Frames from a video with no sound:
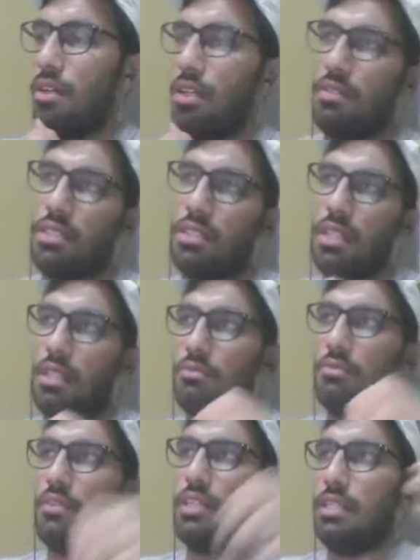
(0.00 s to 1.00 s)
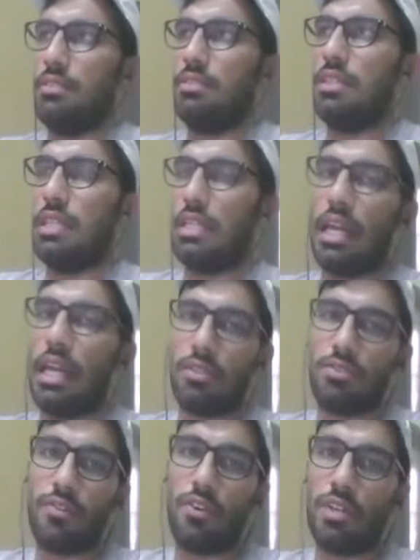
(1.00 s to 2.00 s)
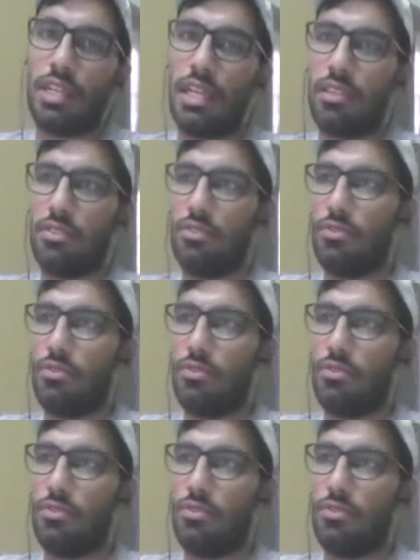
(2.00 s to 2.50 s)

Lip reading: it was like 20, 30 lakhs or 40 lakhs.